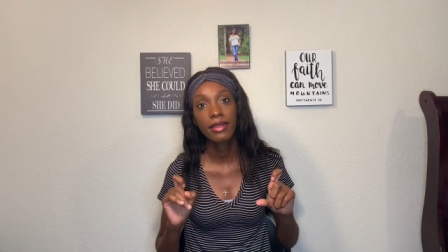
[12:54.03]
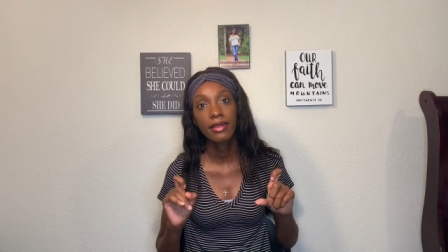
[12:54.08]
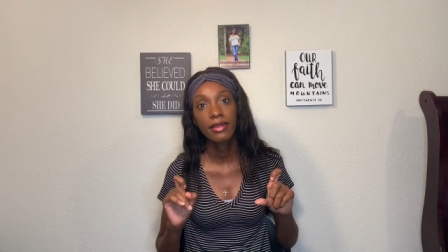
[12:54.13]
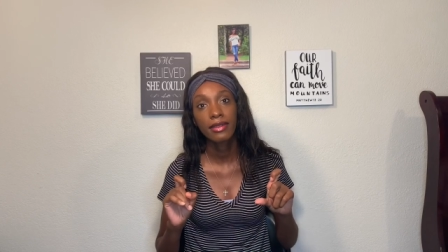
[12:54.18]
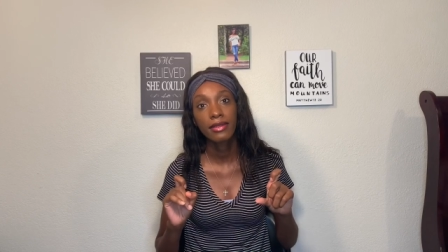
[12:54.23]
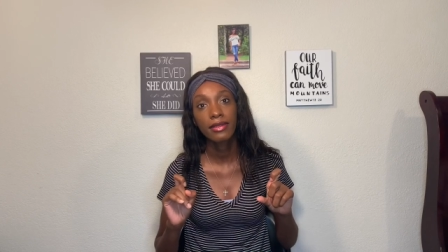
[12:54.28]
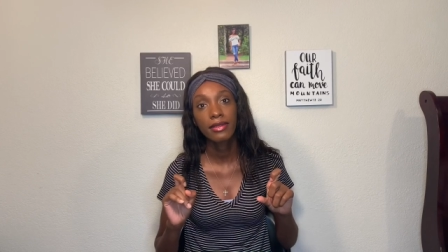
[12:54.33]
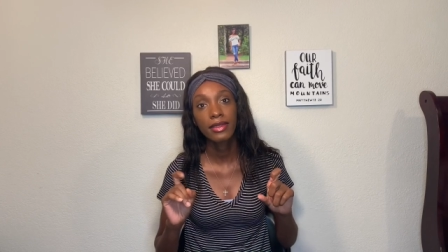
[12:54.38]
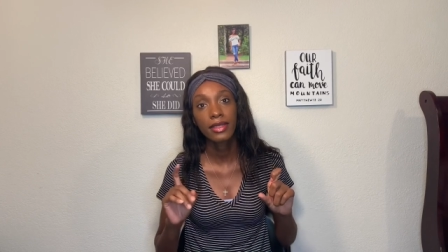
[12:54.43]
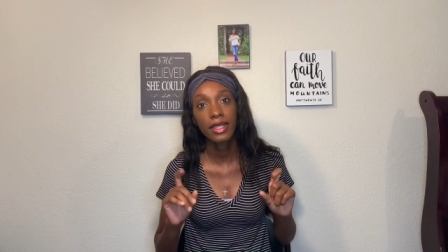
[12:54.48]

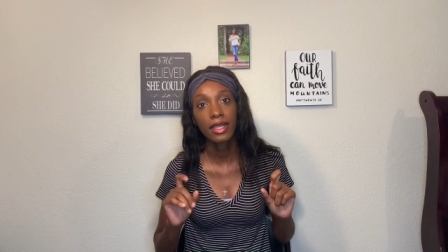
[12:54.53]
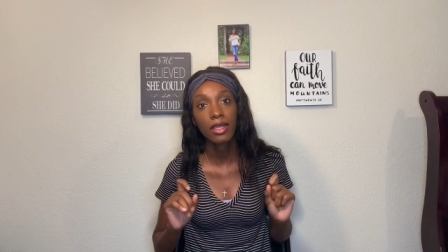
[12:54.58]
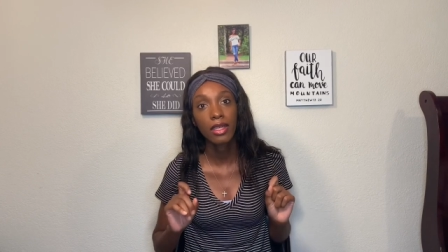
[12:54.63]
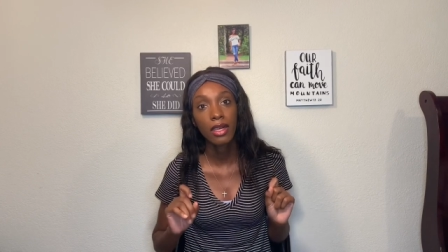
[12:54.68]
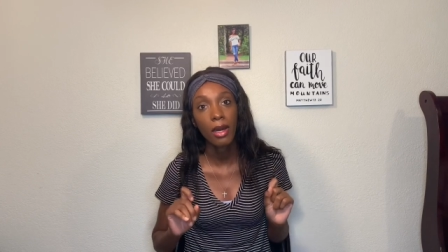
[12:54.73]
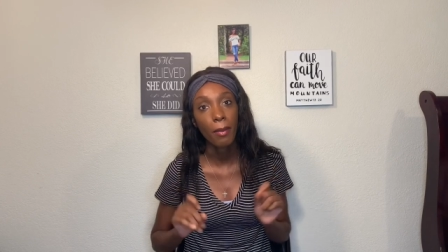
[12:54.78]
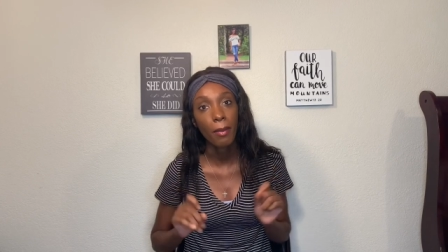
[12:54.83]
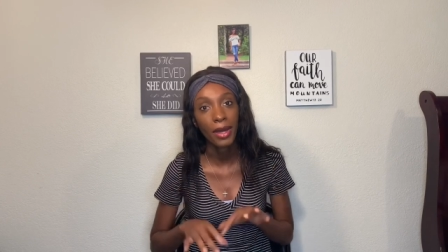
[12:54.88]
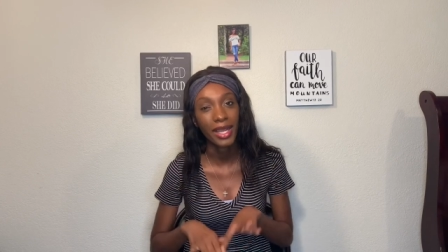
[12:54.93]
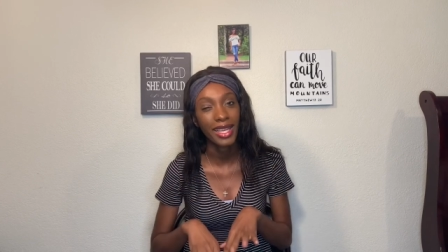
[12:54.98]
single,
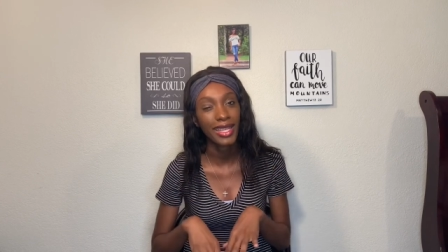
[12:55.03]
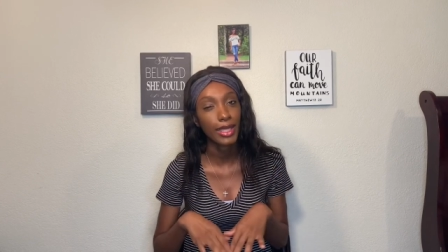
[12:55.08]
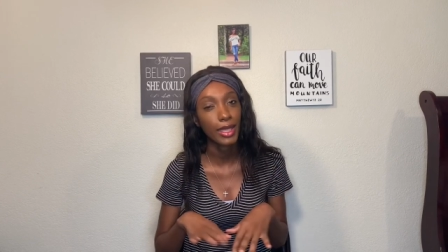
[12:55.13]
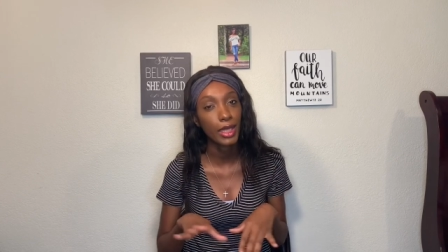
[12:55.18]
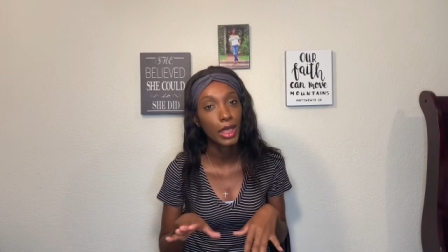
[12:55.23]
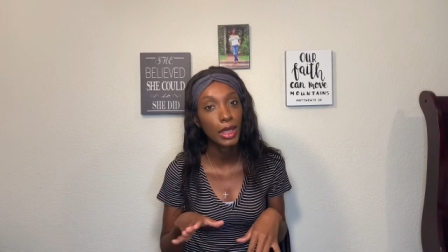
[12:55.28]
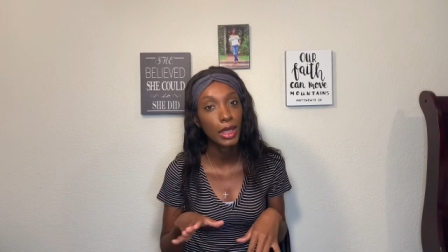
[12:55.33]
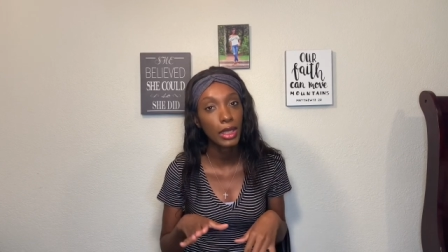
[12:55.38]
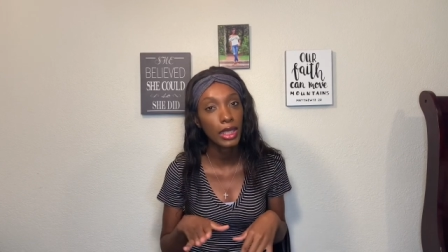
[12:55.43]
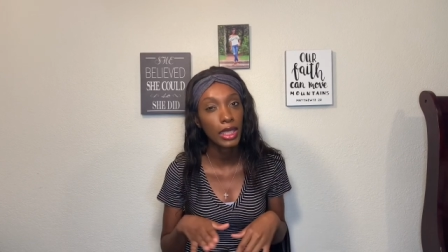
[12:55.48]
but
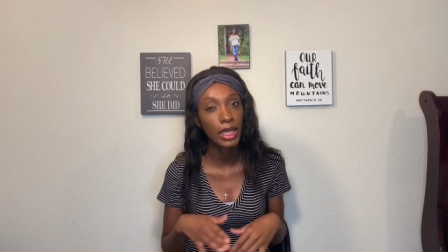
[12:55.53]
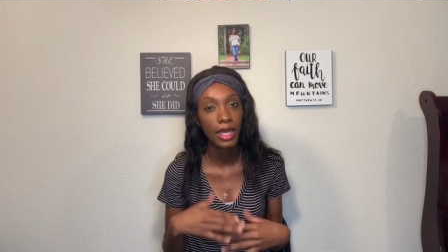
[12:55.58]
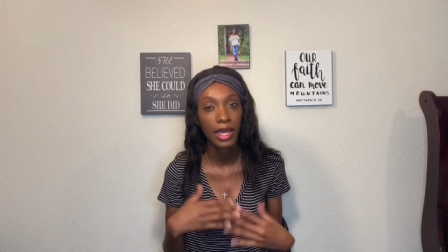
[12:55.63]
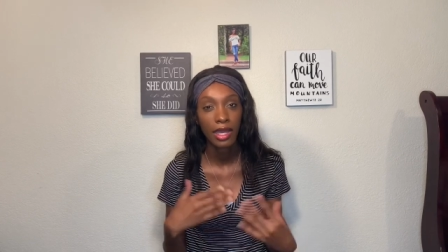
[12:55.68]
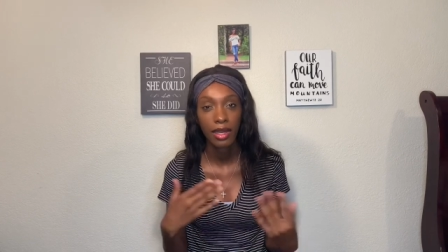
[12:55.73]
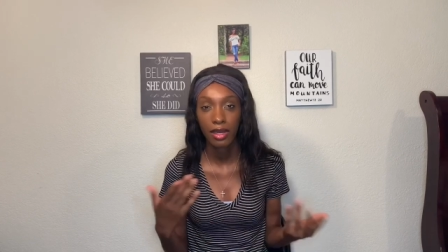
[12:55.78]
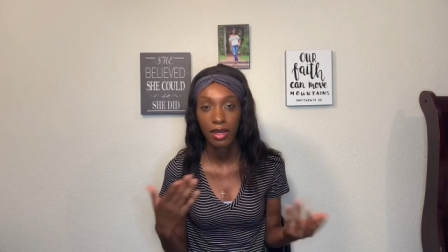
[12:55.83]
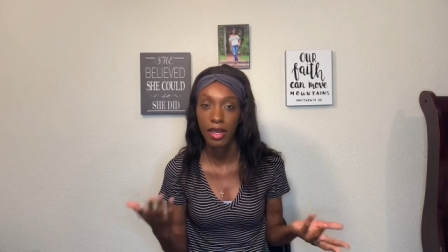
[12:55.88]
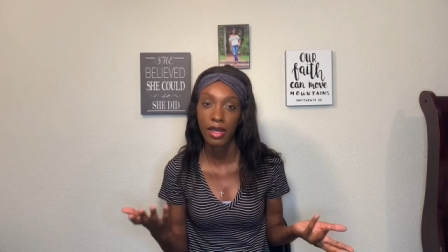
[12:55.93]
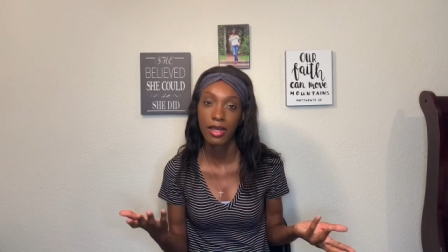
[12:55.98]
legally,
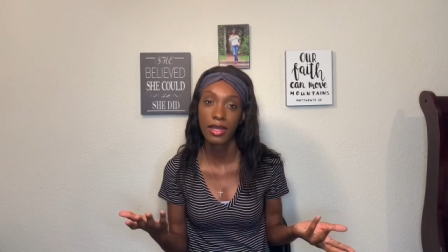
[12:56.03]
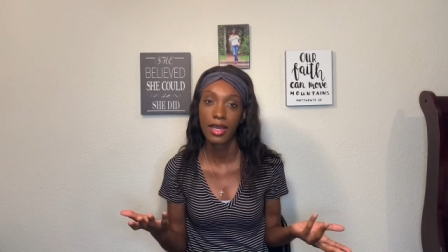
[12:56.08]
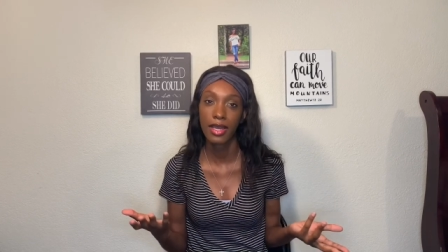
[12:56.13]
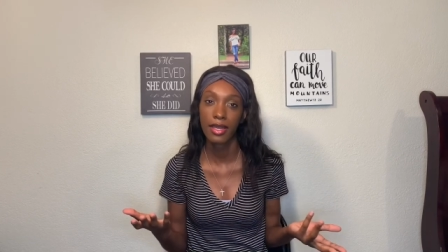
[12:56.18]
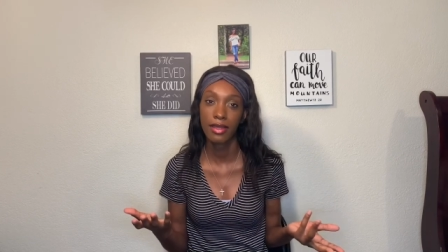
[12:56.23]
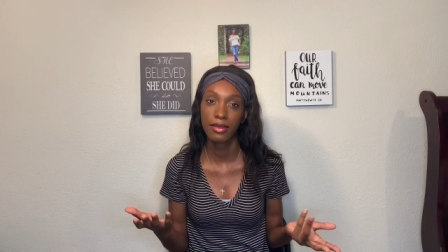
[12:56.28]
not yet,